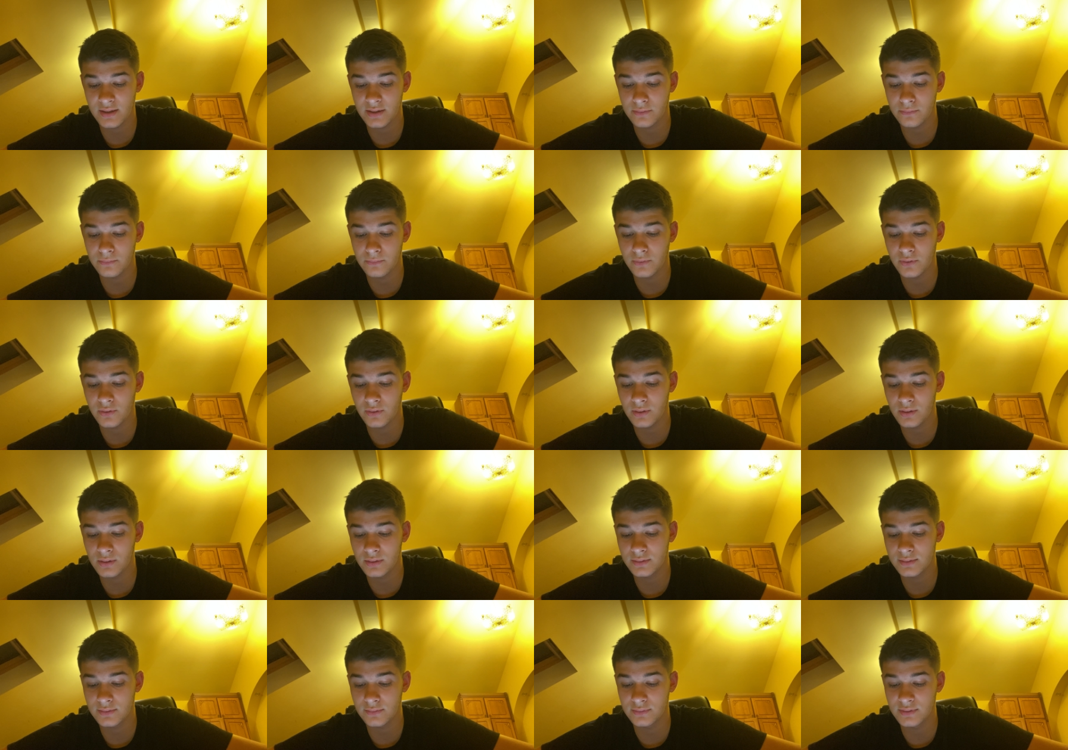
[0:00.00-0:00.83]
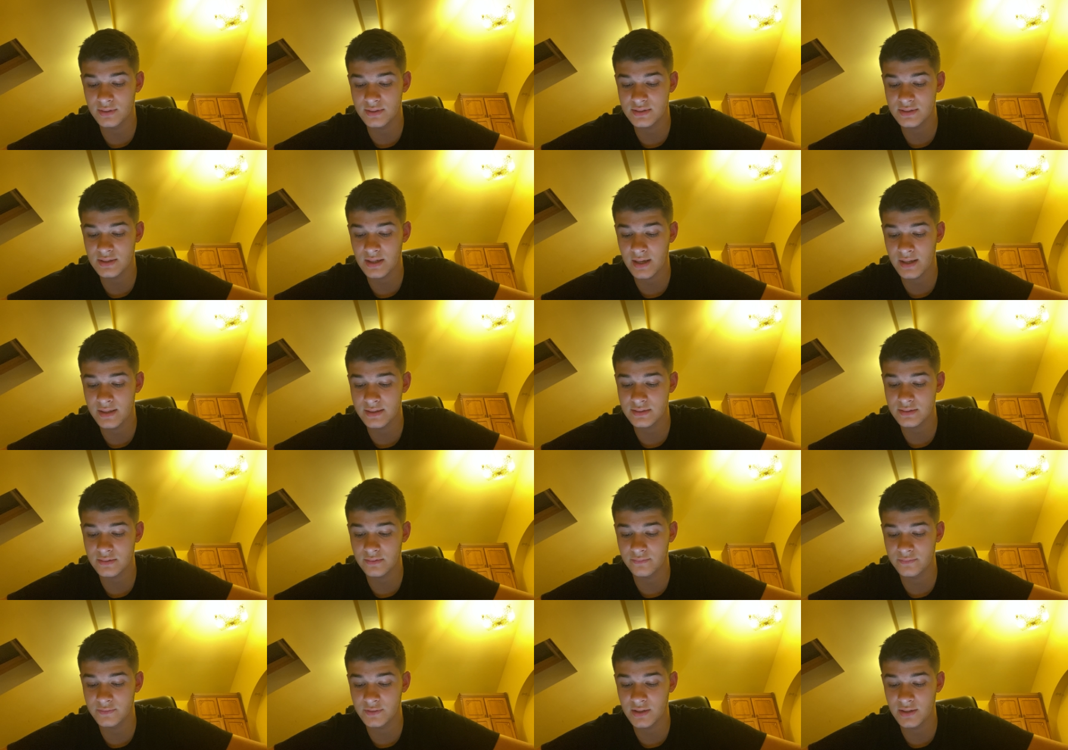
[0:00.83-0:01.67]
equal to the size
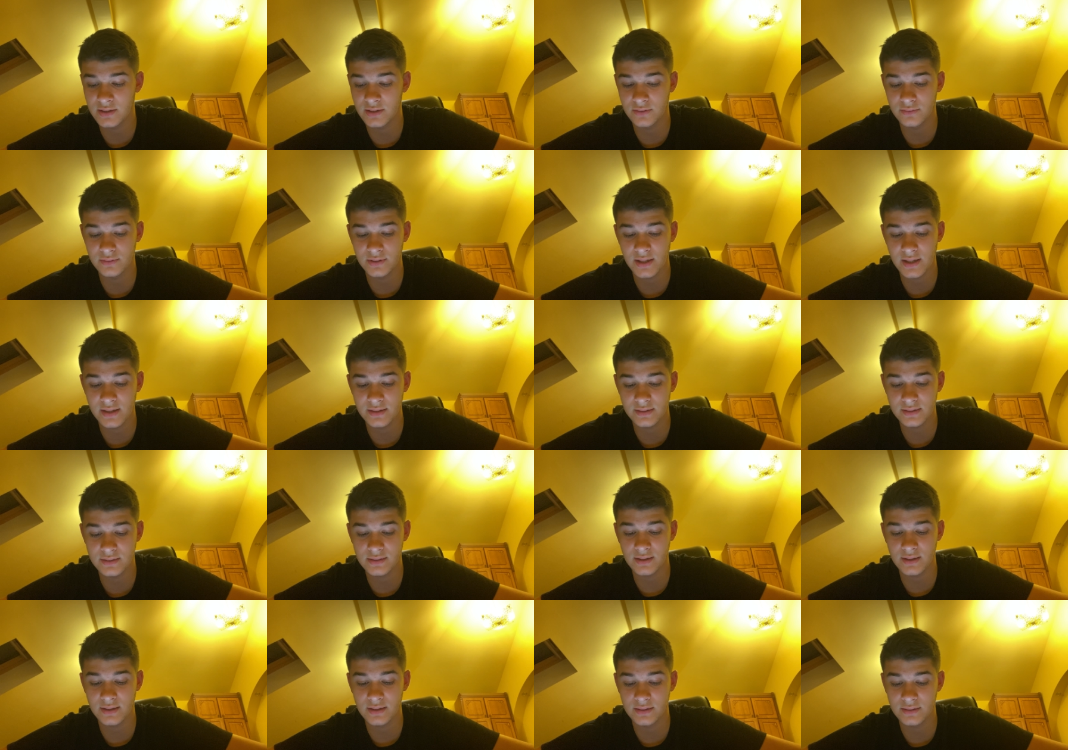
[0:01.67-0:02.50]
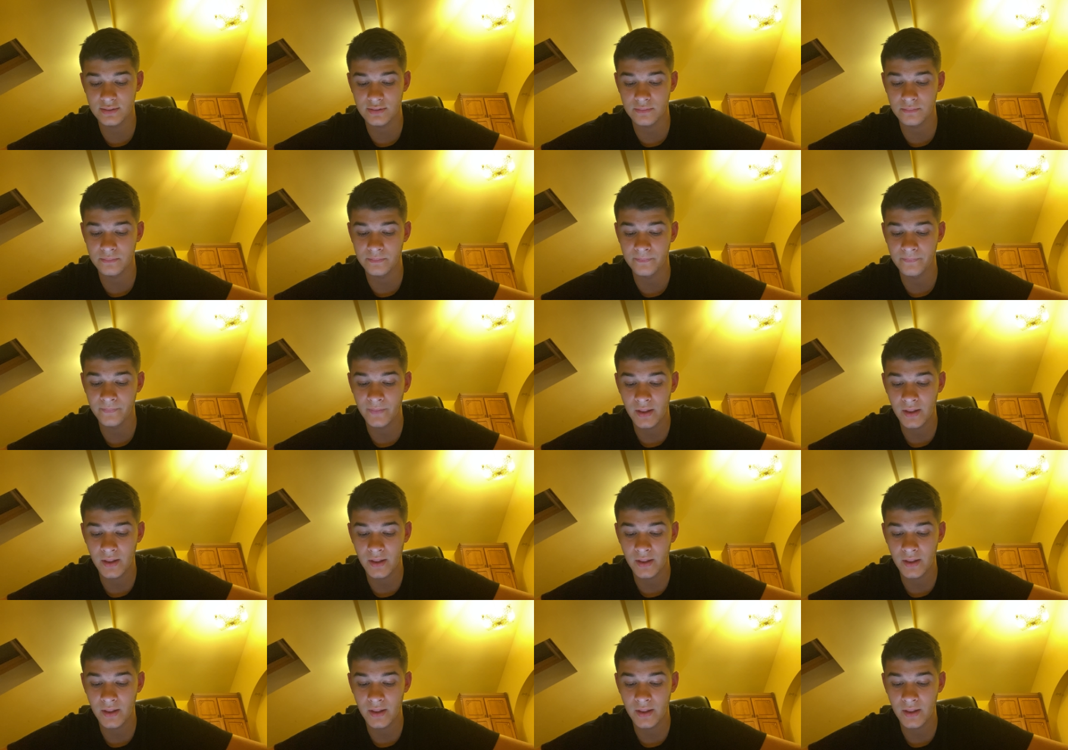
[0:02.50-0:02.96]
of the United Kingdom,